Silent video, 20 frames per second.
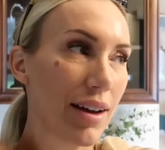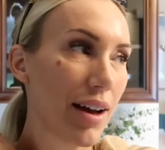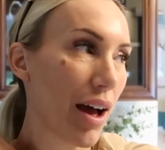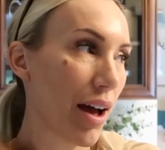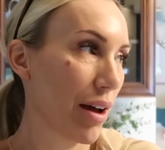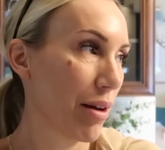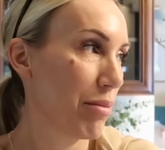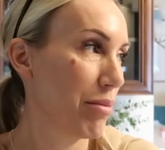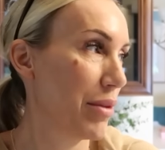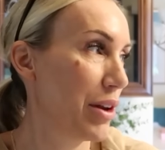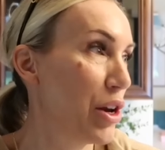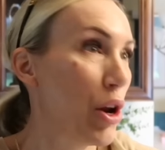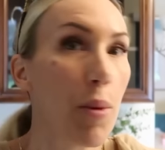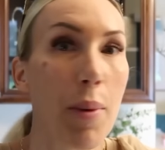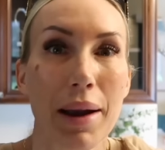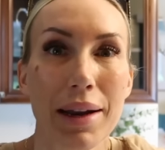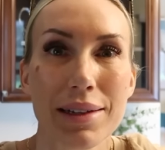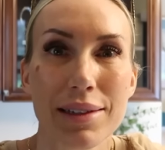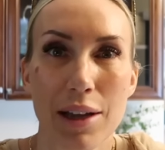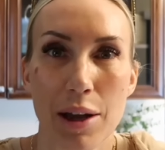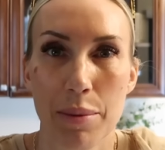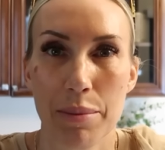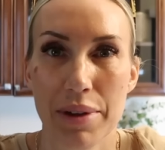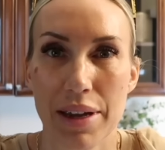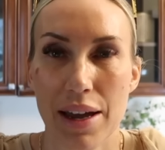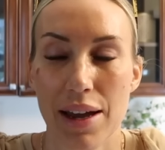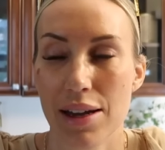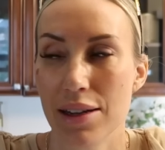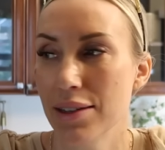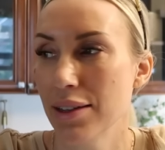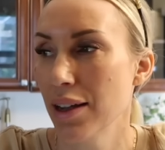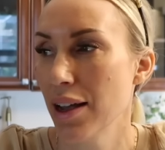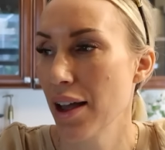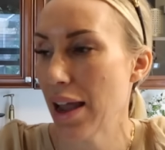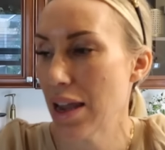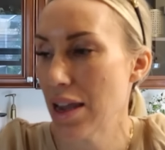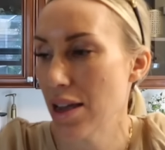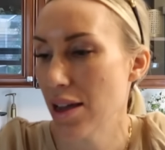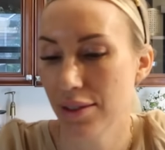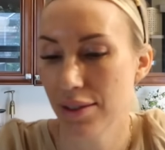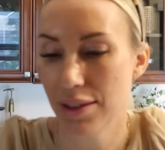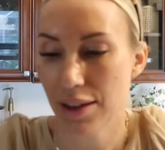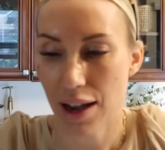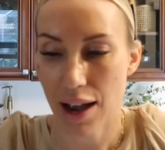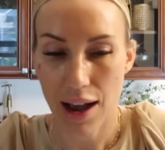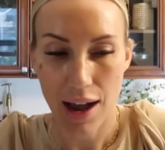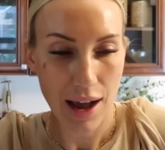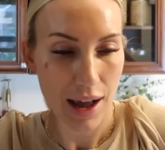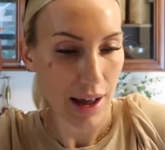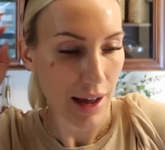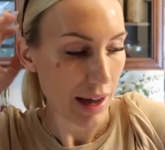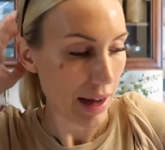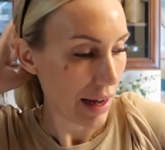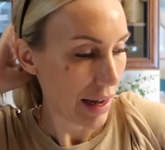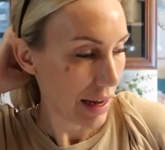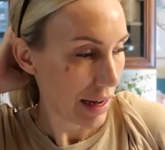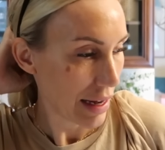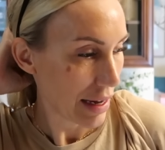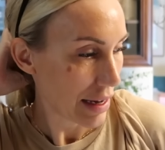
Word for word: Um, nobody's up yet. And I